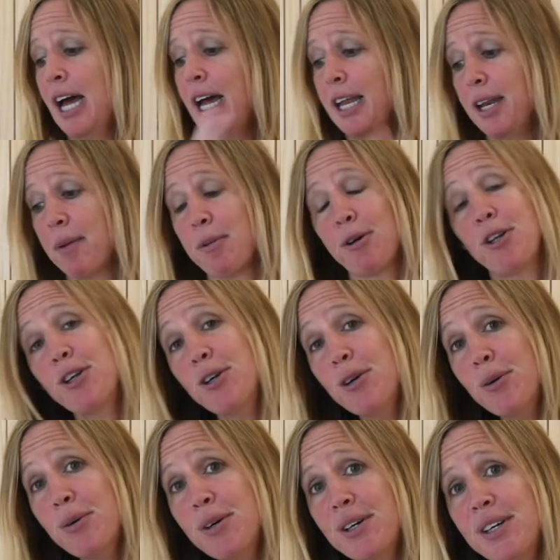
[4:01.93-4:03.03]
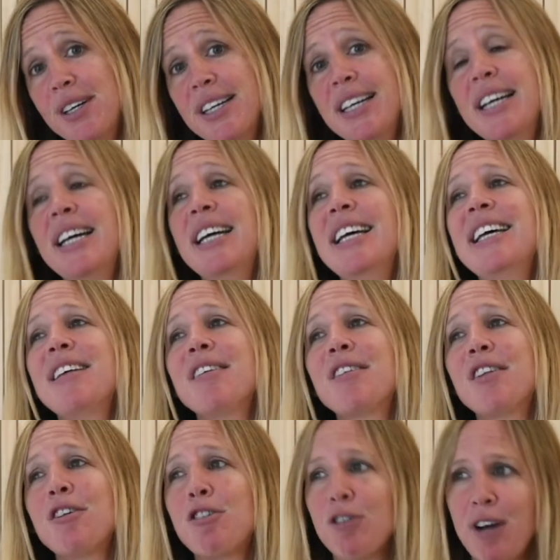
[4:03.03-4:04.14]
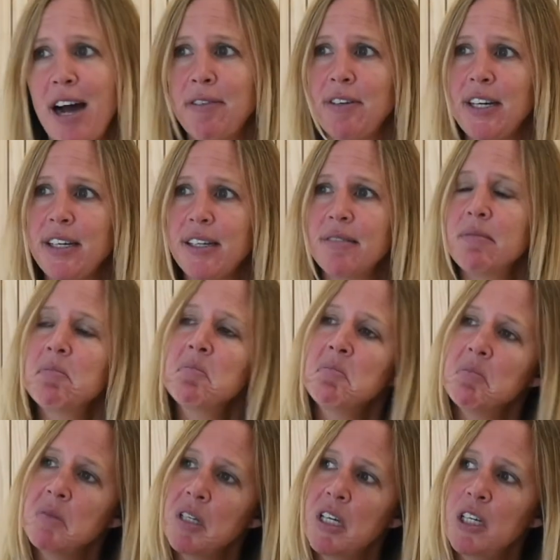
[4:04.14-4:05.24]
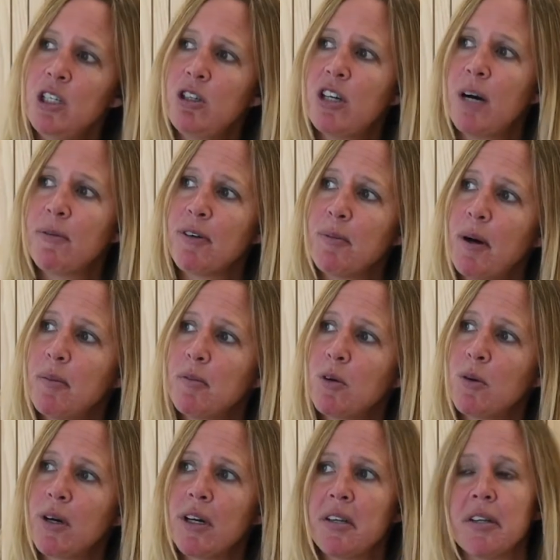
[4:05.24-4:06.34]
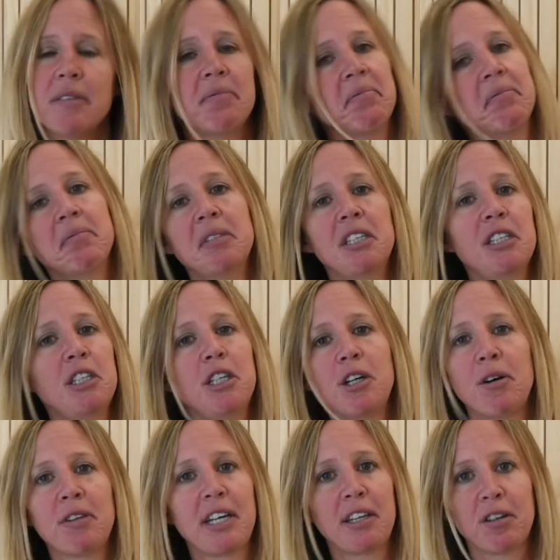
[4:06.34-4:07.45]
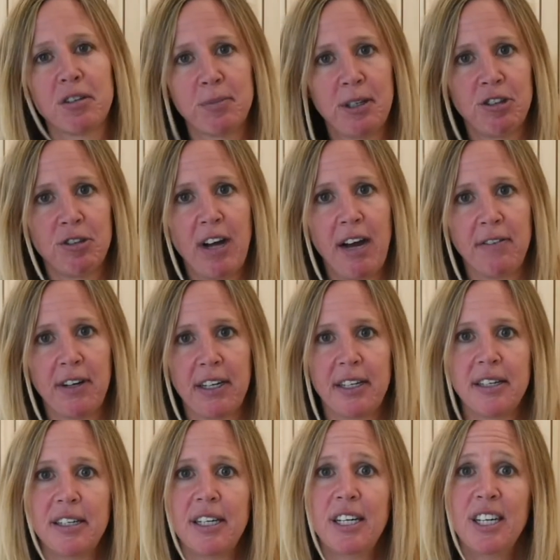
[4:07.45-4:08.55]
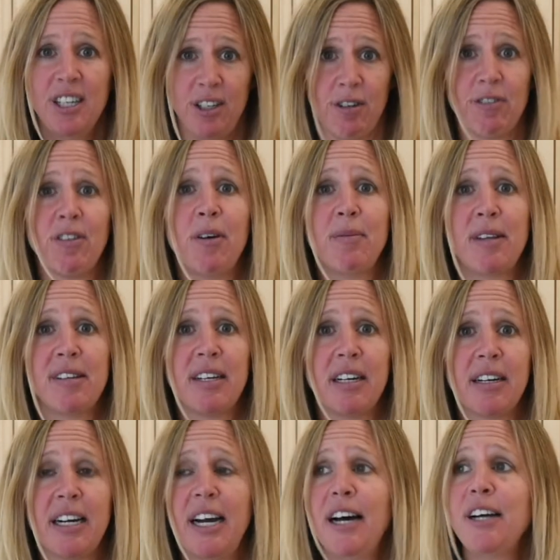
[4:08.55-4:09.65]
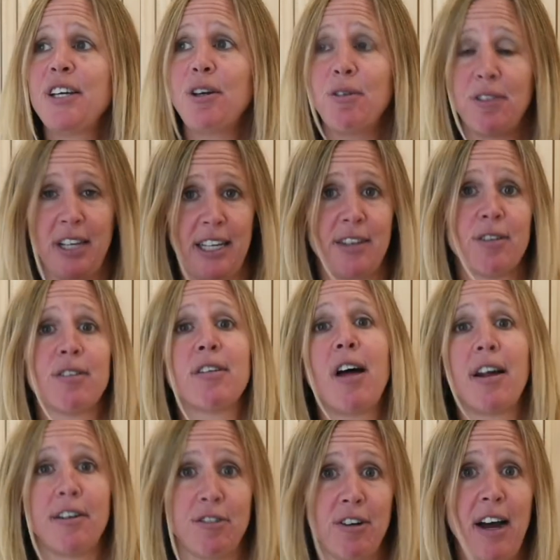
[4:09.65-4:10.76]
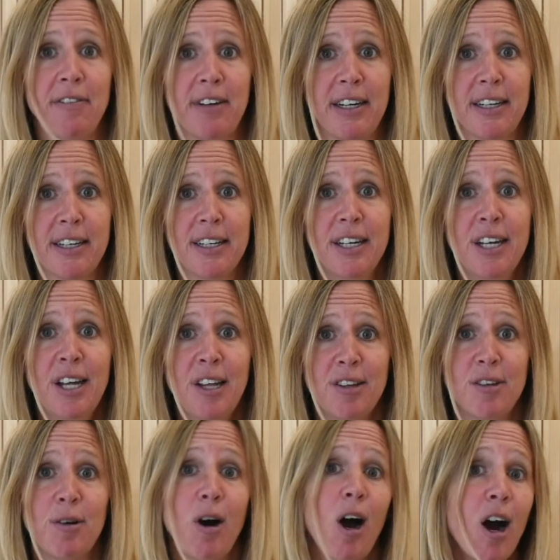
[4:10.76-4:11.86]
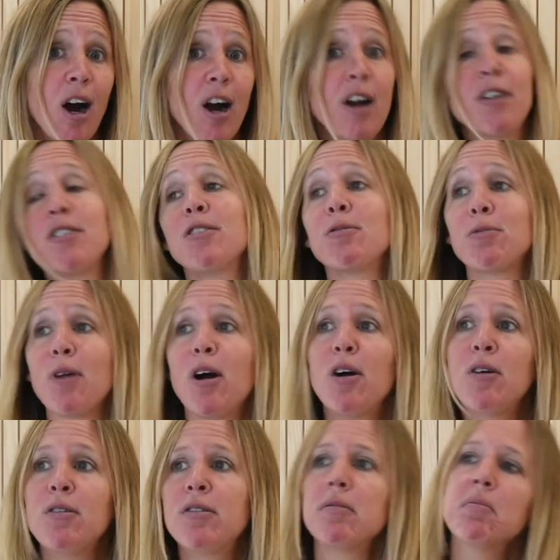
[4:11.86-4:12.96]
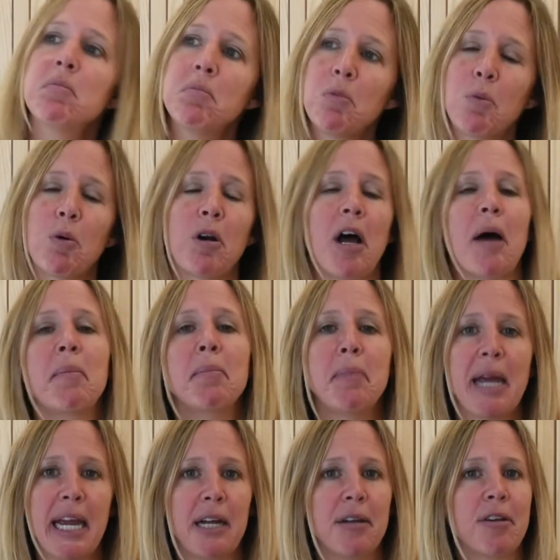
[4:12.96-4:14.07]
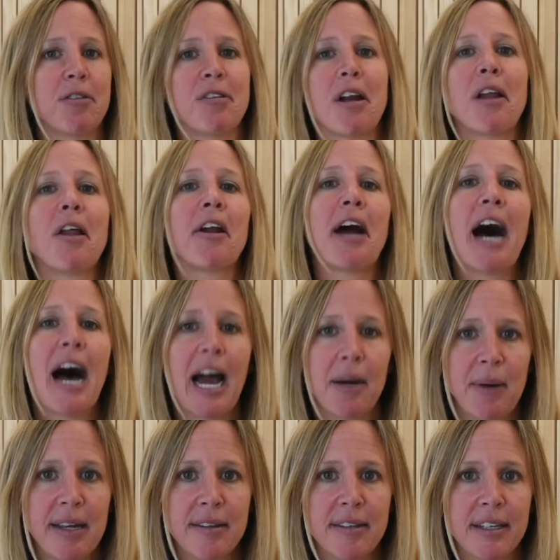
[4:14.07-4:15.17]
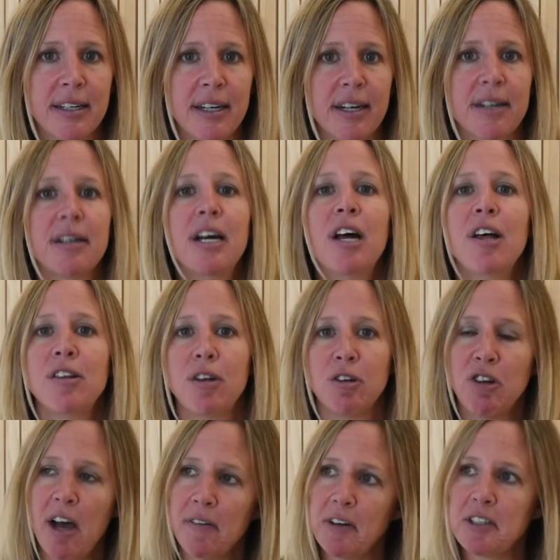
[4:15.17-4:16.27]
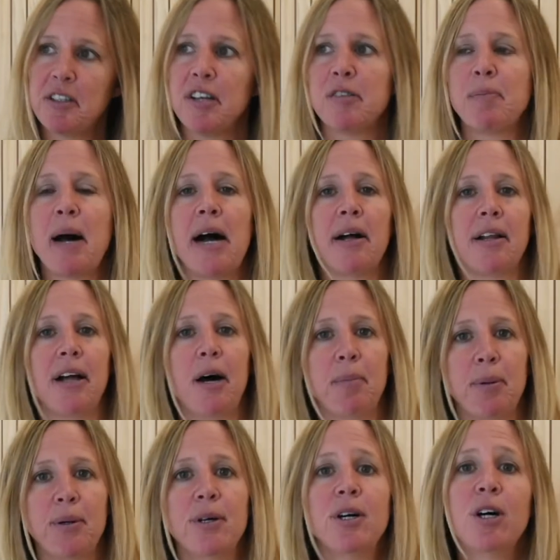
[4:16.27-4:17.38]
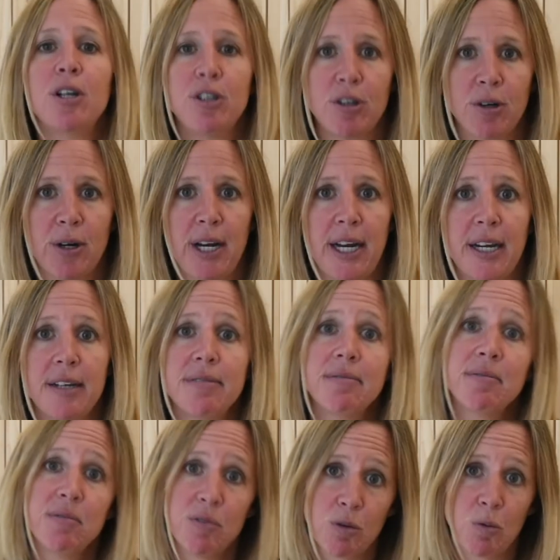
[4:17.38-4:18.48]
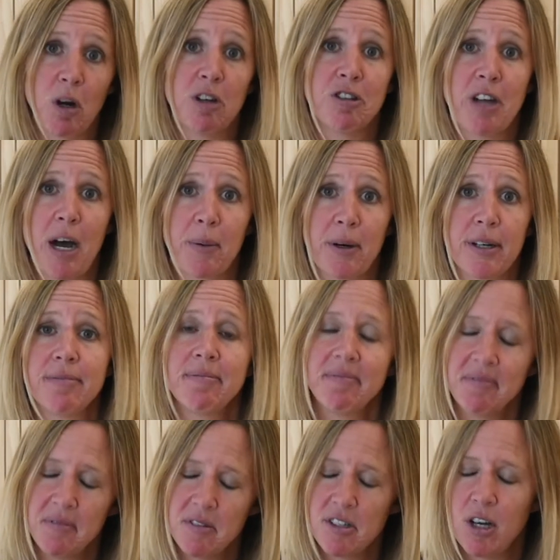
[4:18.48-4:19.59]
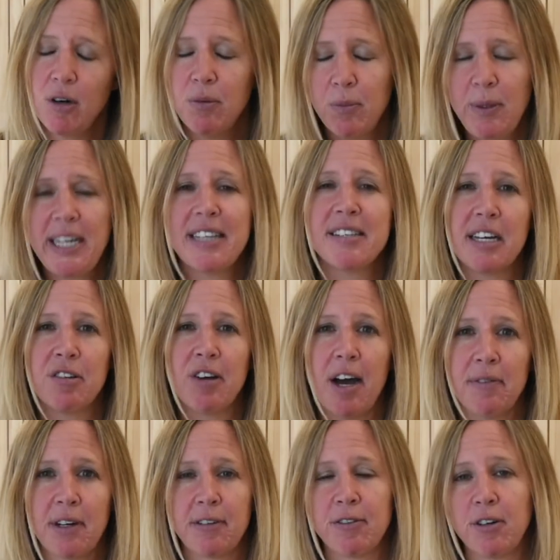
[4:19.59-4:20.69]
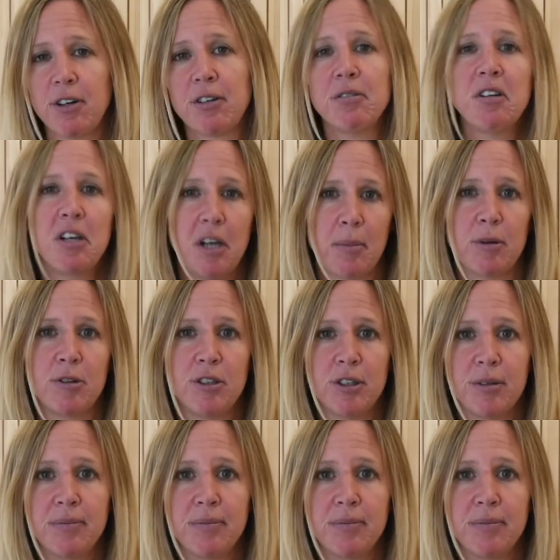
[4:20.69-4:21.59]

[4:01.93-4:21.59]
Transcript: Number 2 is the traffic. You come from up north, you don't think there's much traffic. You're from this area, you think there's a lot of traffic. So our roads were not made, there's not a lot of highways here, so traffic does pile up during rush hour. So we can say traffic for number 2.